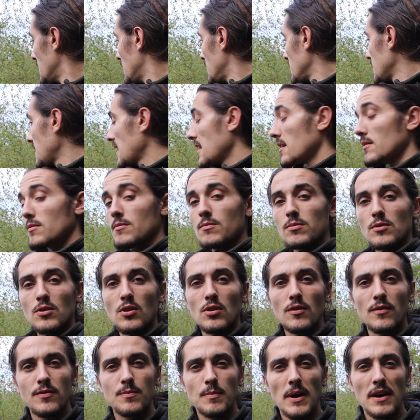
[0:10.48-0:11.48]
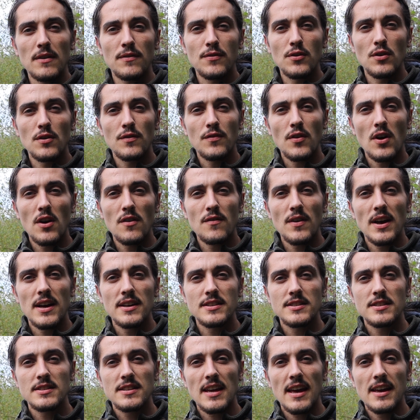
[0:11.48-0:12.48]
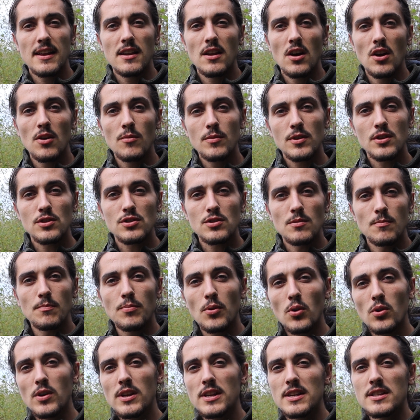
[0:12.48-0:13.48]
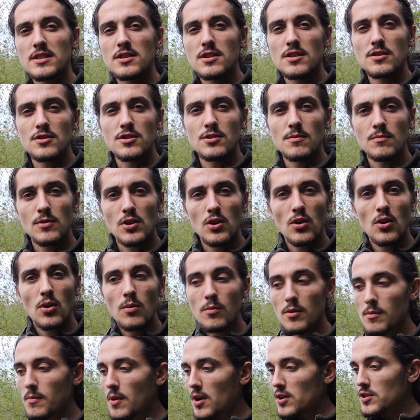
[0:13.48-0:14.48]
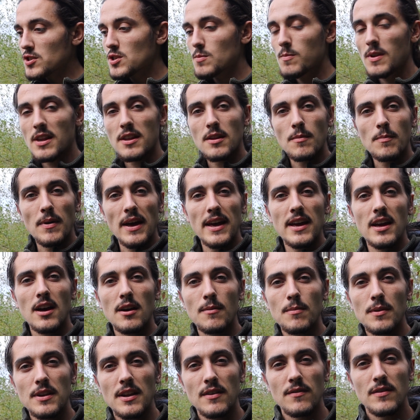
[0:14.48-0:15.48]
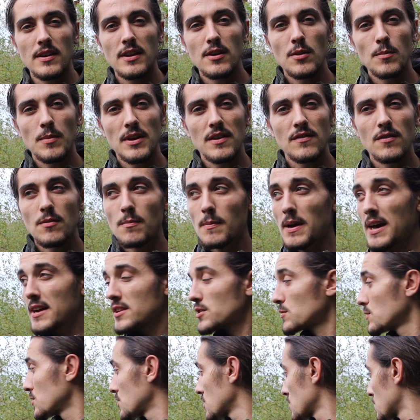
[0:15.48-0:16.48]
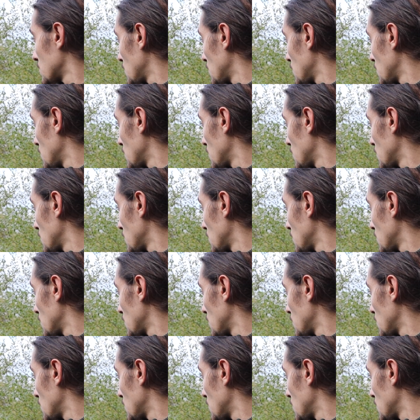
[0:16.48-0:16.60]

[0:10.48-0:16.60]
yeah, we've got about 4 or 5 hours of daylight. We've got some boilies and some corn. We might split the bait up and have a little bit of a match. We're just